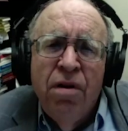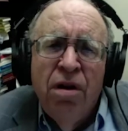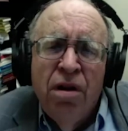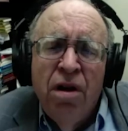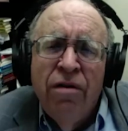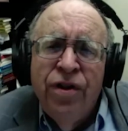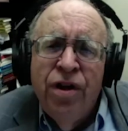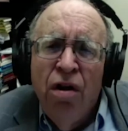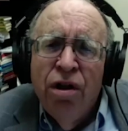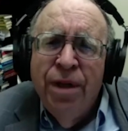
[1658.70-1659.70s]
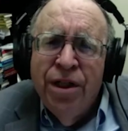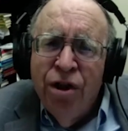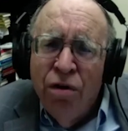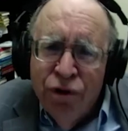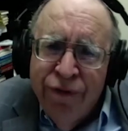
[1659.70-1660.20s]
love's ultimate
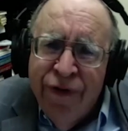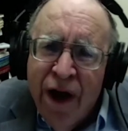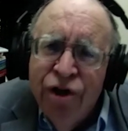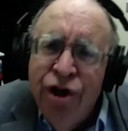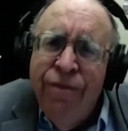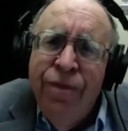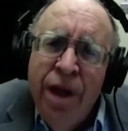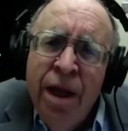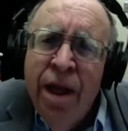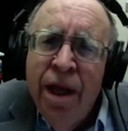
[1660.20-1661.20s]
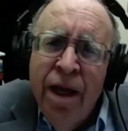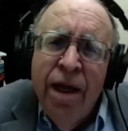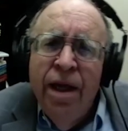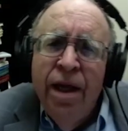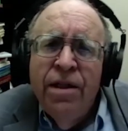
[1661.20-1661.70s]
social function
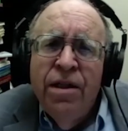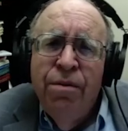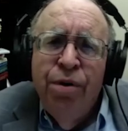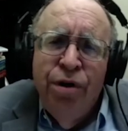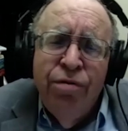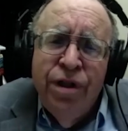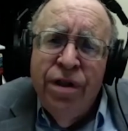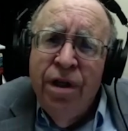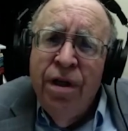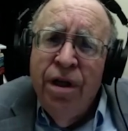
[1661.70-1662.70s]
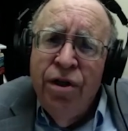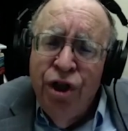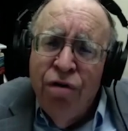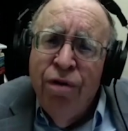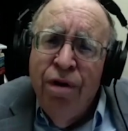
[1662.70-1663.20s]
is to produce
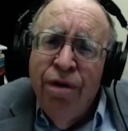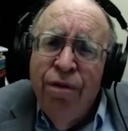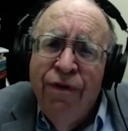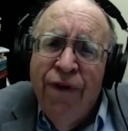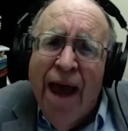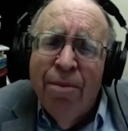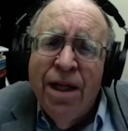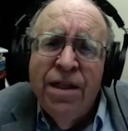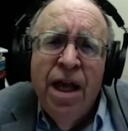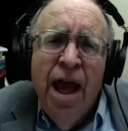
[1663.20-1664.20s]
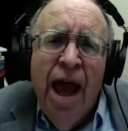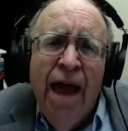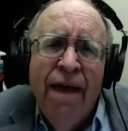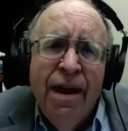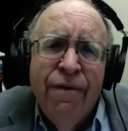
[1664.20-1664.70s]
children through families,
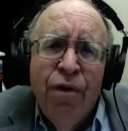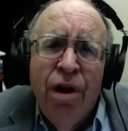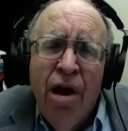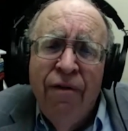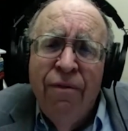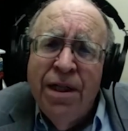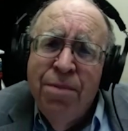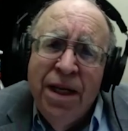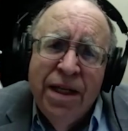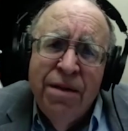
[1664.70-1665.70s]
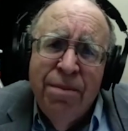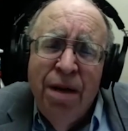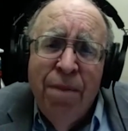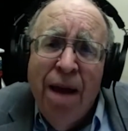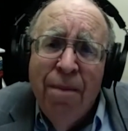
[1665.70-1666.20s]
and therefore love must be
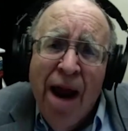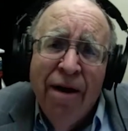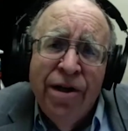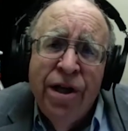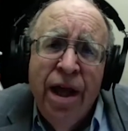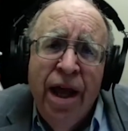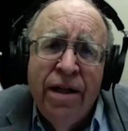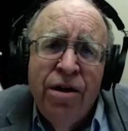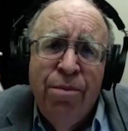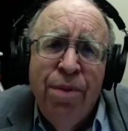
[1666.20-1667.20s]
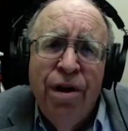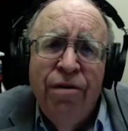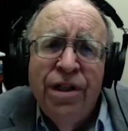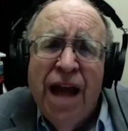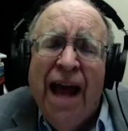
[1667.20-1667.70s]
disciplined by marriage. And so, Bill, you're
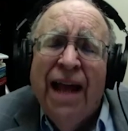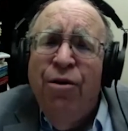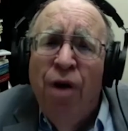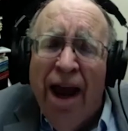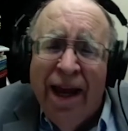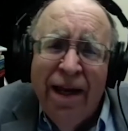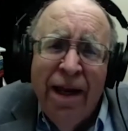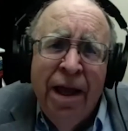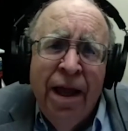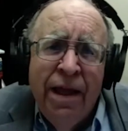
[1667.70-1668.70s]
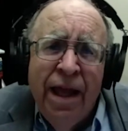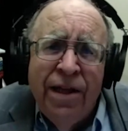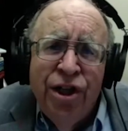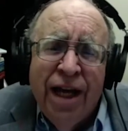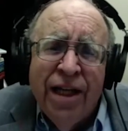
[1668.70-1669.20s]
exactly right
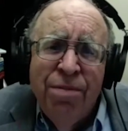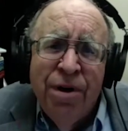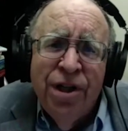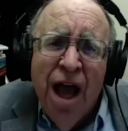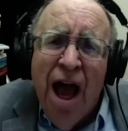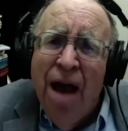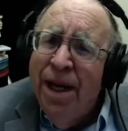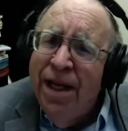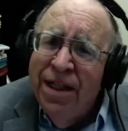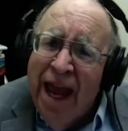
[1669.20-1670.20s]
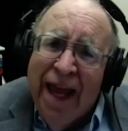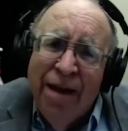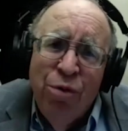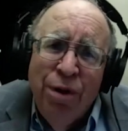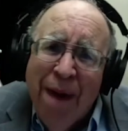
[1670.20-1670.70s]
that Shakespeare's comedies
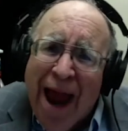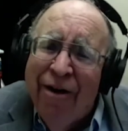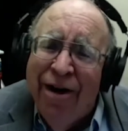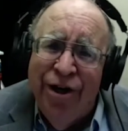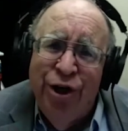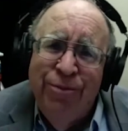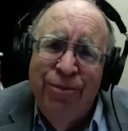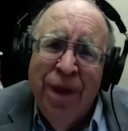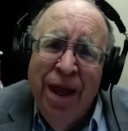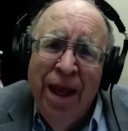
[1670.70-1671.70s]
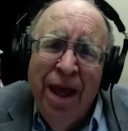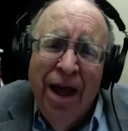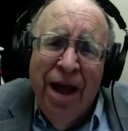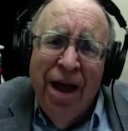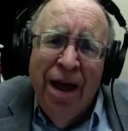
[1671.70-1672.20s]
end with marriage.
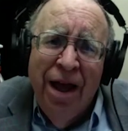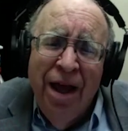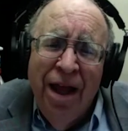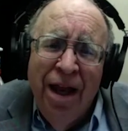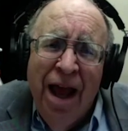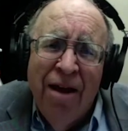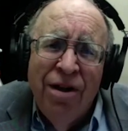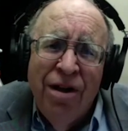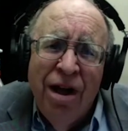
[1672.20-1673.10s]
That